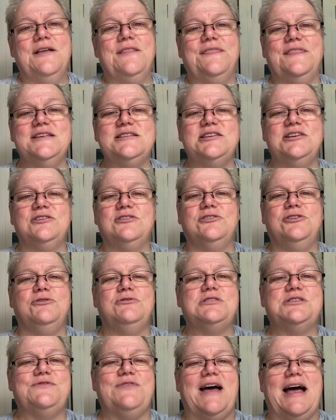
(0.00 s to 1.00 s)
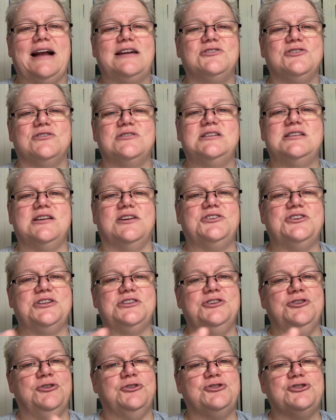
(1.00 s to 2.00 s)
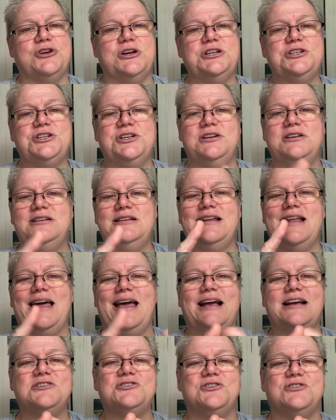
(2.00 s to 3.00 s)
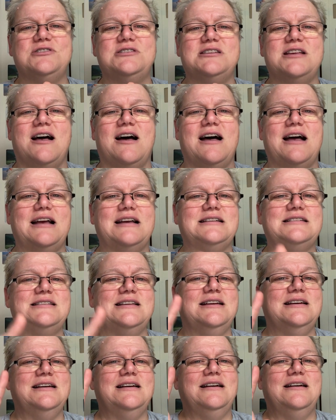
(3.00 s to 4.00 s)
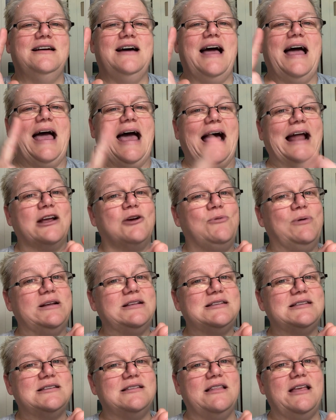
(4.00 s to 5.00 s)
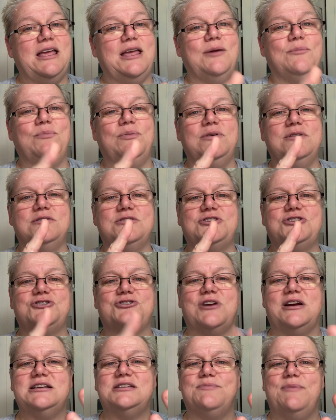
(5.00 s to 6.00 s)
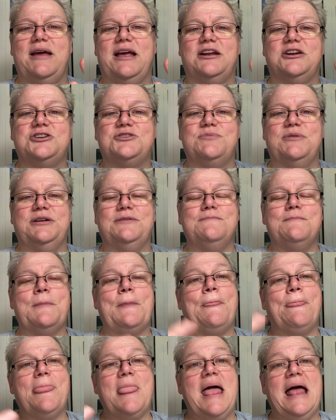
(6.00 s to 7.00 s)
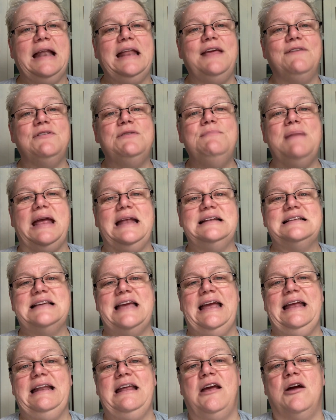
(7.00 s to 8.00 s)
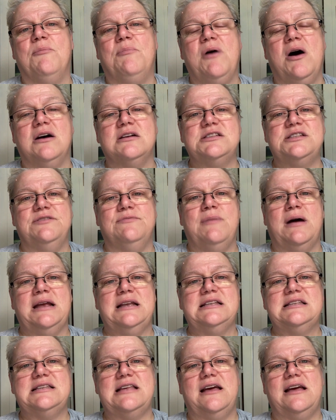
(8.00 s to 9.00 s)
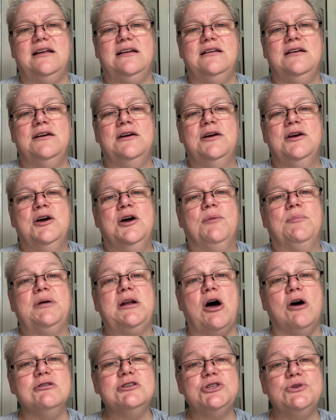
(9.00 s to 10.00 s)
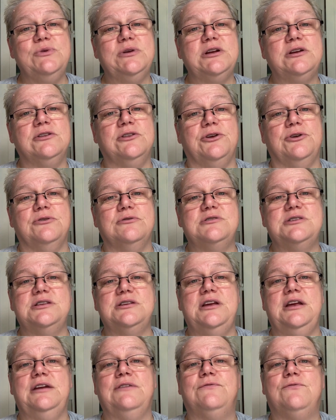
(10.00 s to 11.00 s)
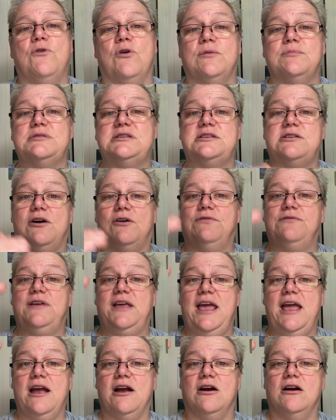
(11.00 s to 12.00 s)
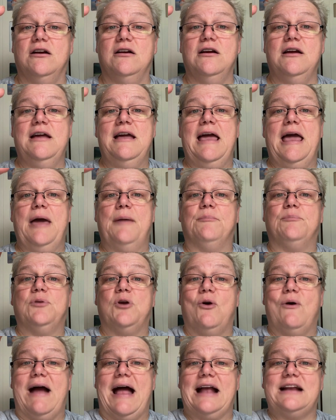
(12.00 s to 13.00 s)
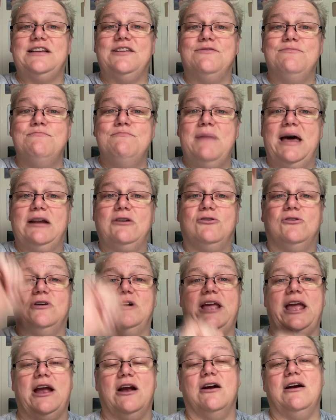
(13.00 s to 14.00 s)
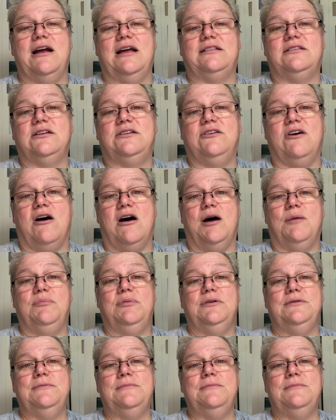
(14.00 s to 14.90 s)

This includes factors such as nutrition, exercise, adequate sleep, stress management, and even maintaining a positive mindset, but also includes informed self care and proactive medical care at the top.